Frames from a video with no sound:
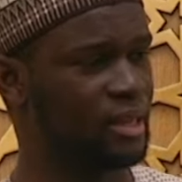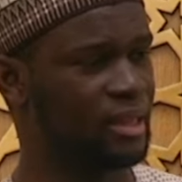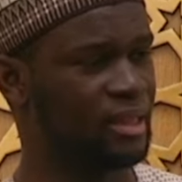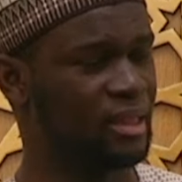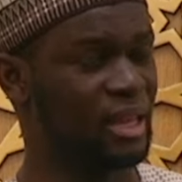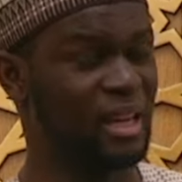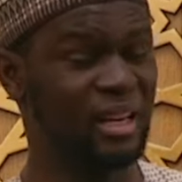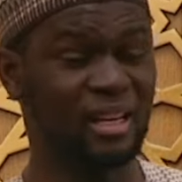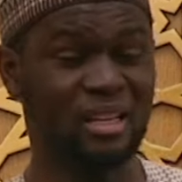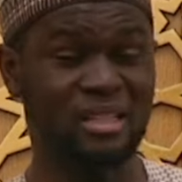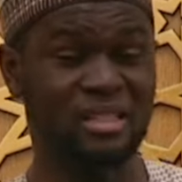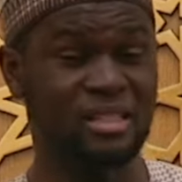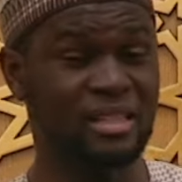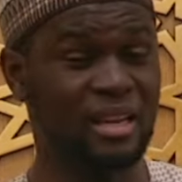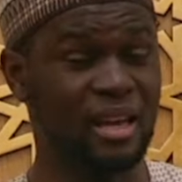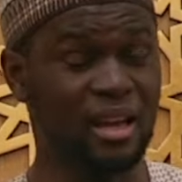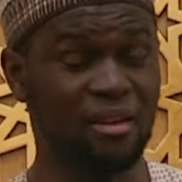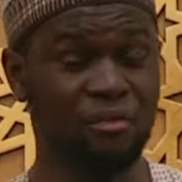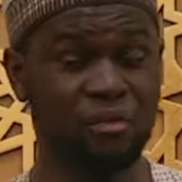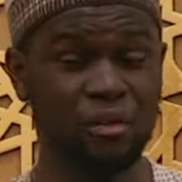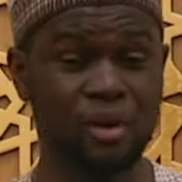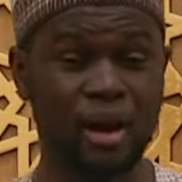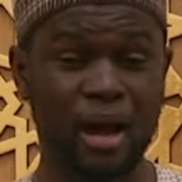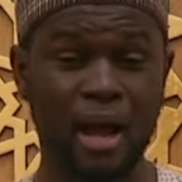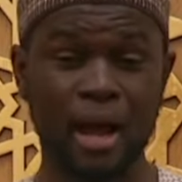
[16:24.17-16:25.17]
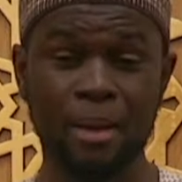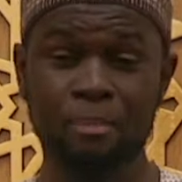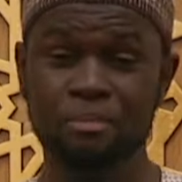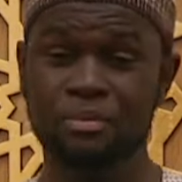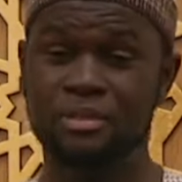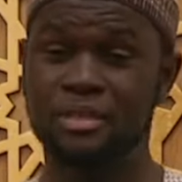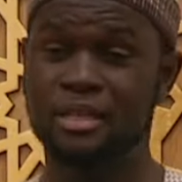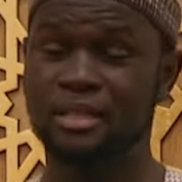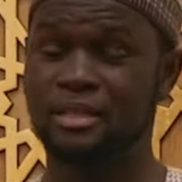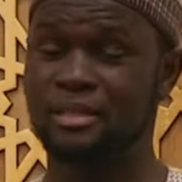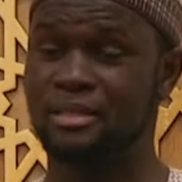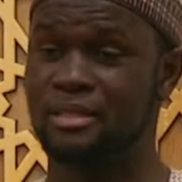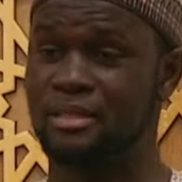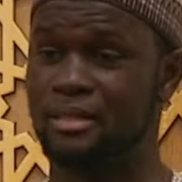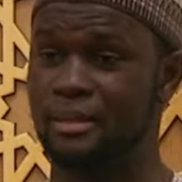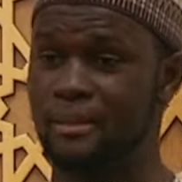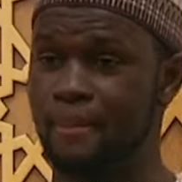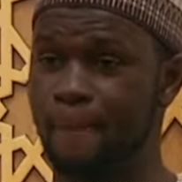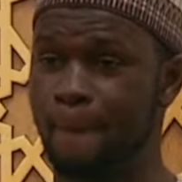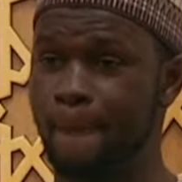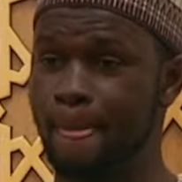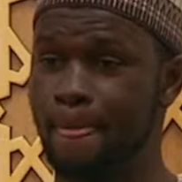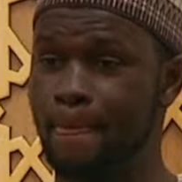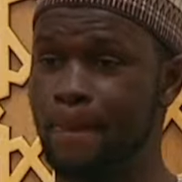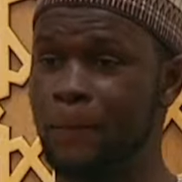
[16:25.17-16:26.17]
that is never absent,
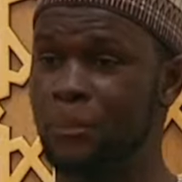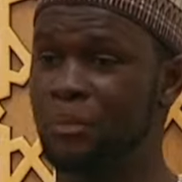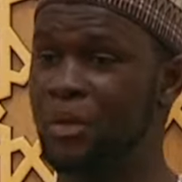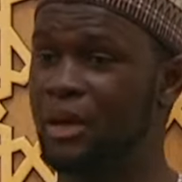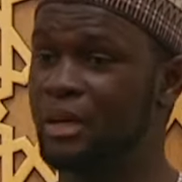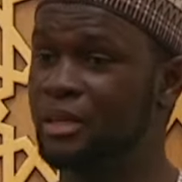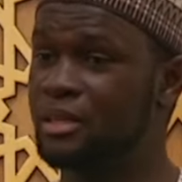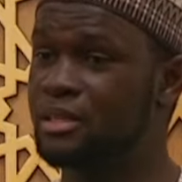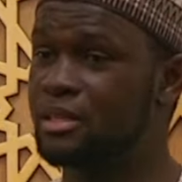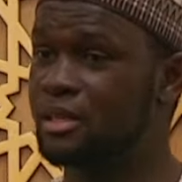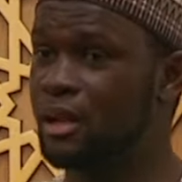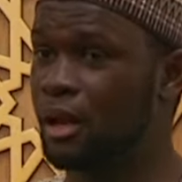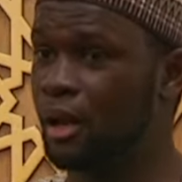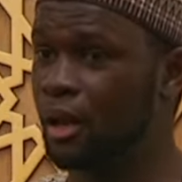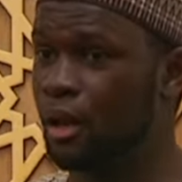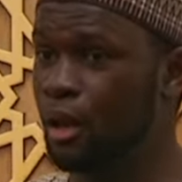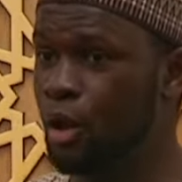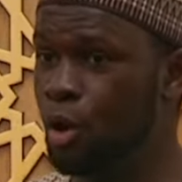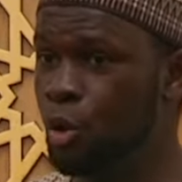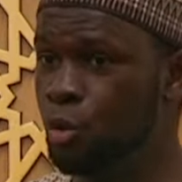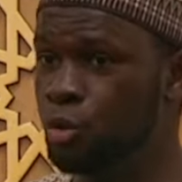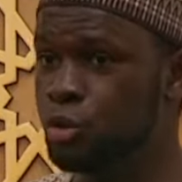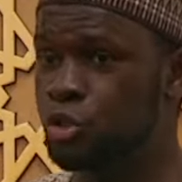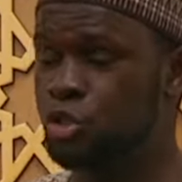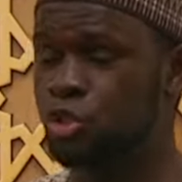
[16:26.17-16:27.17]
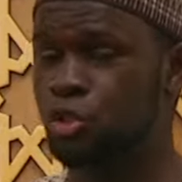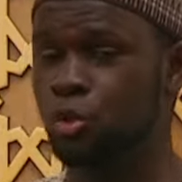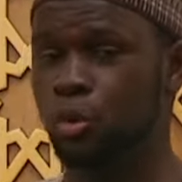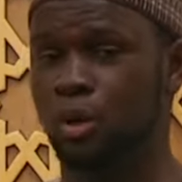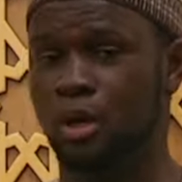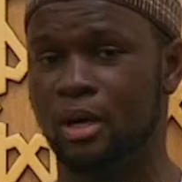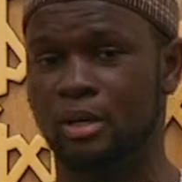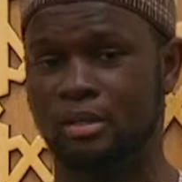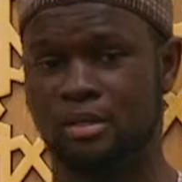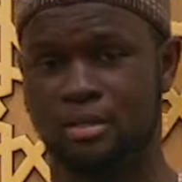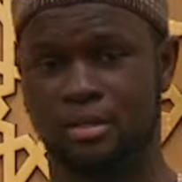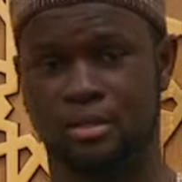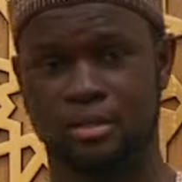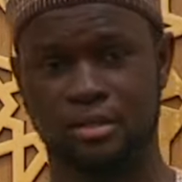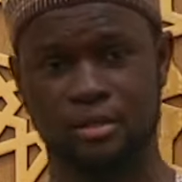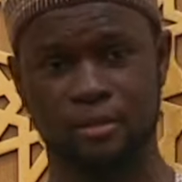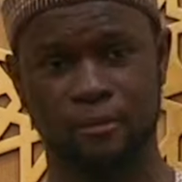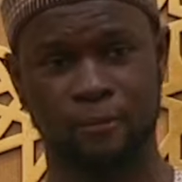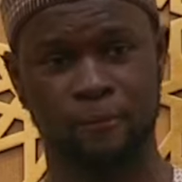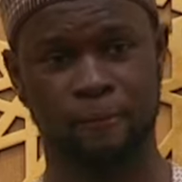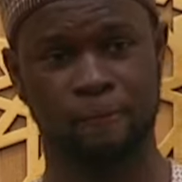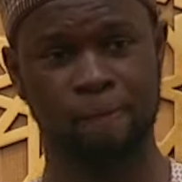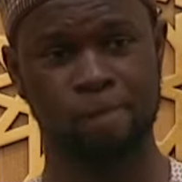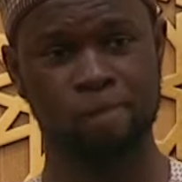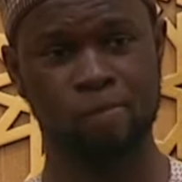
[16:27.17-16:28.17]
that is close to
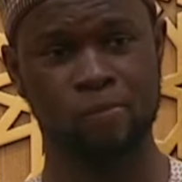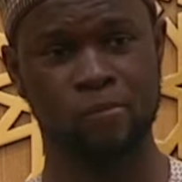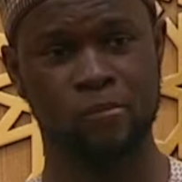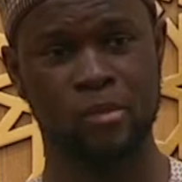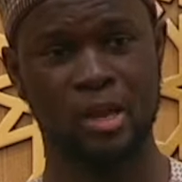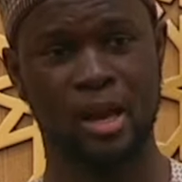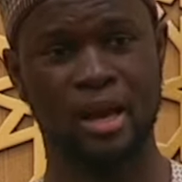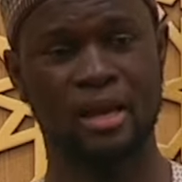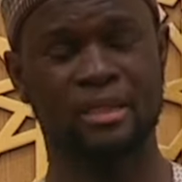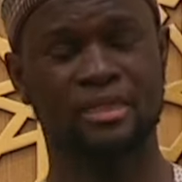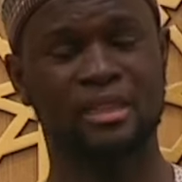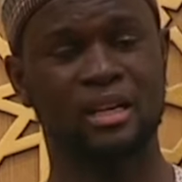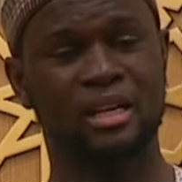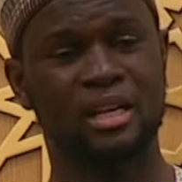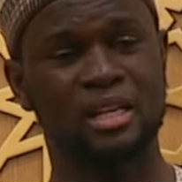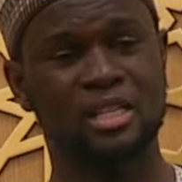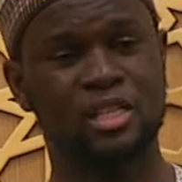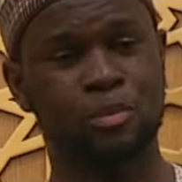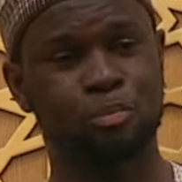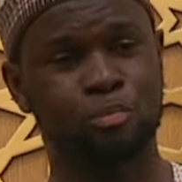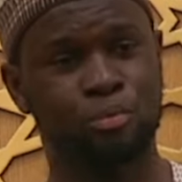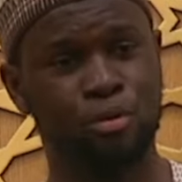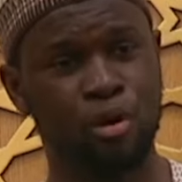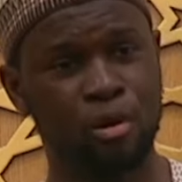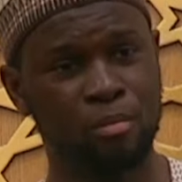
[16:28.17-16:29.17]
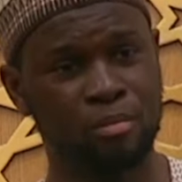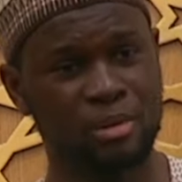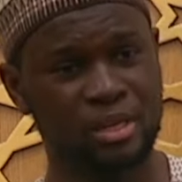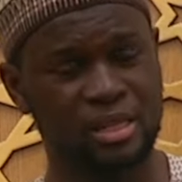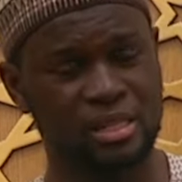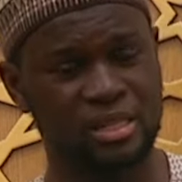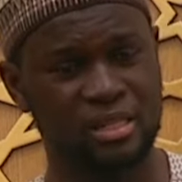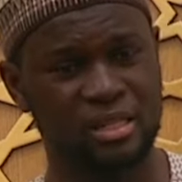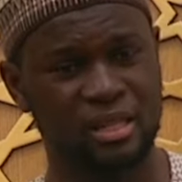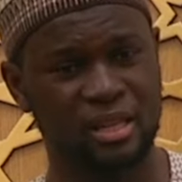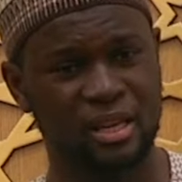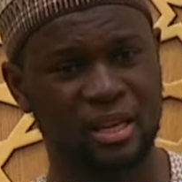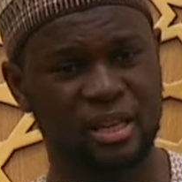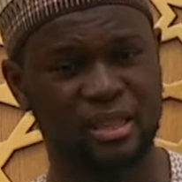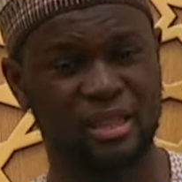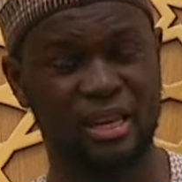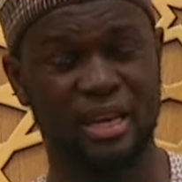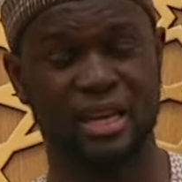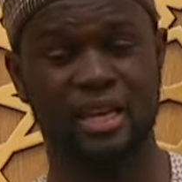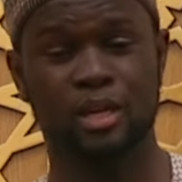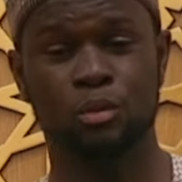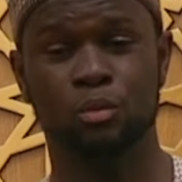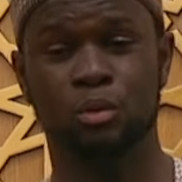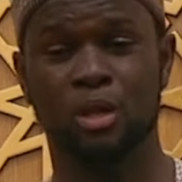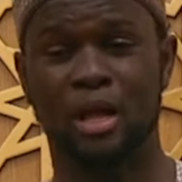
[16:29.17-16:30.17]
us, and that has promised
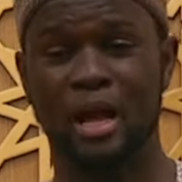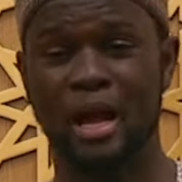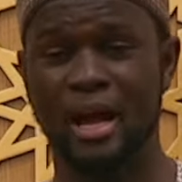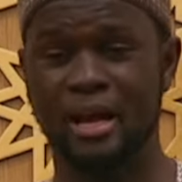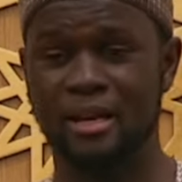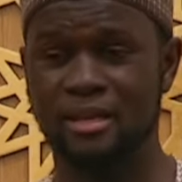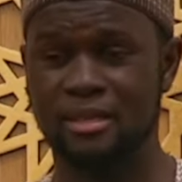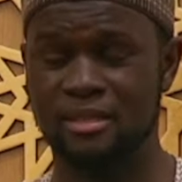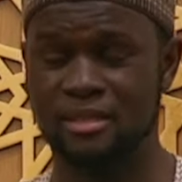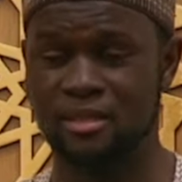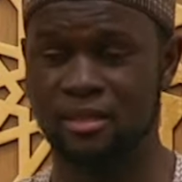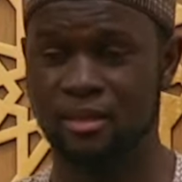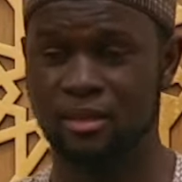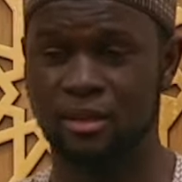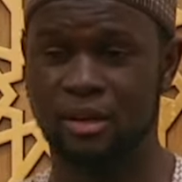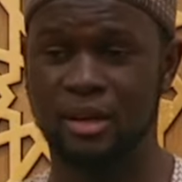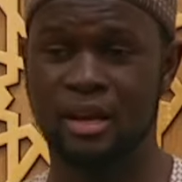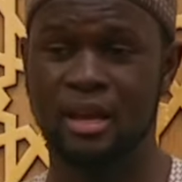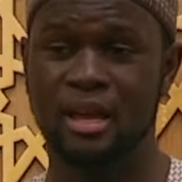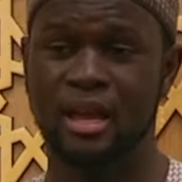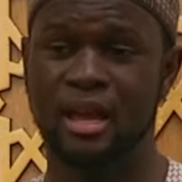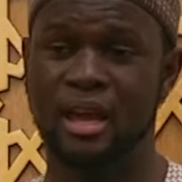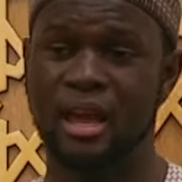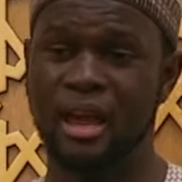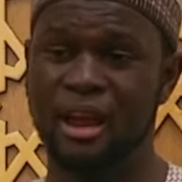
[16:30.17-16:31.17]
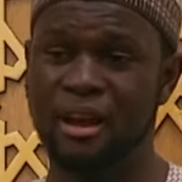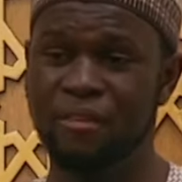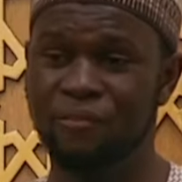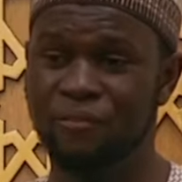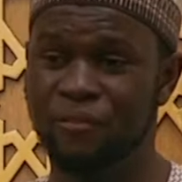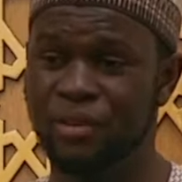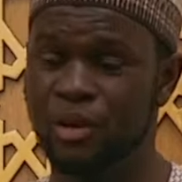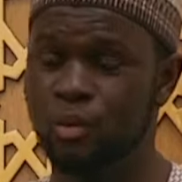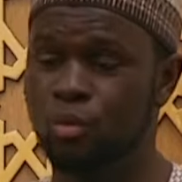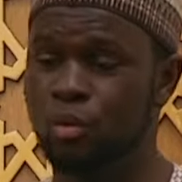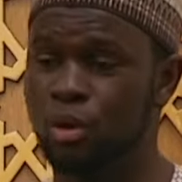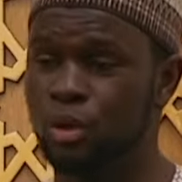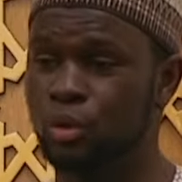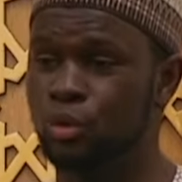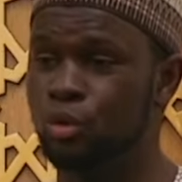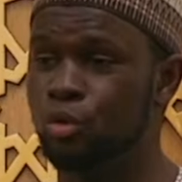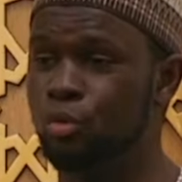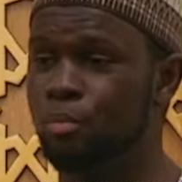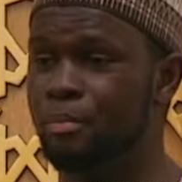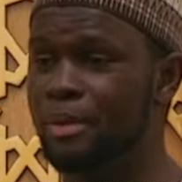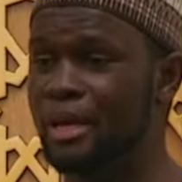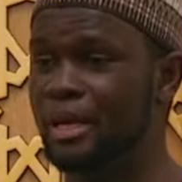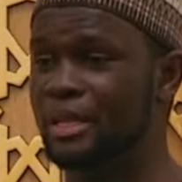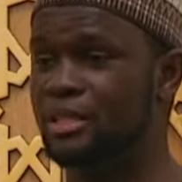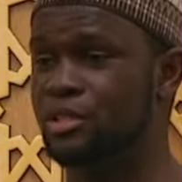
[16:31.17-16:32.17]
that he will answer everyone who
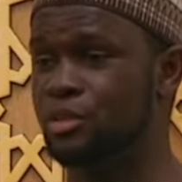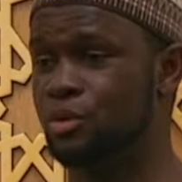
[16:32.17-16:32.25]
makes